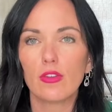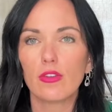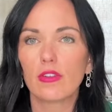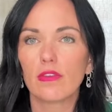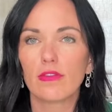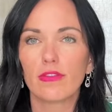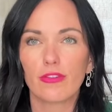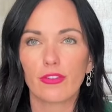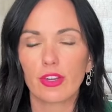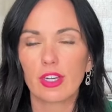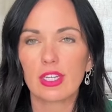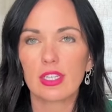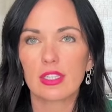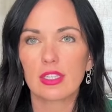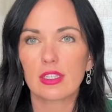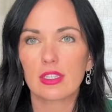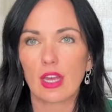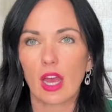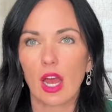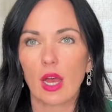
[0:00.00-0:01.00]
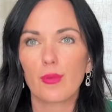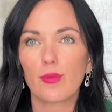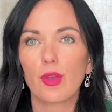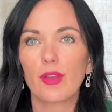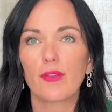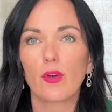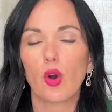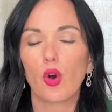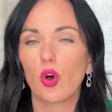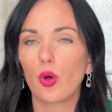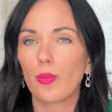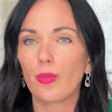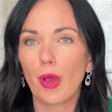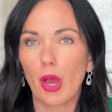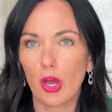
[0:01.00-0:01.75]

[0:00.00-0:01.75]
You can freeze this up. We have a whole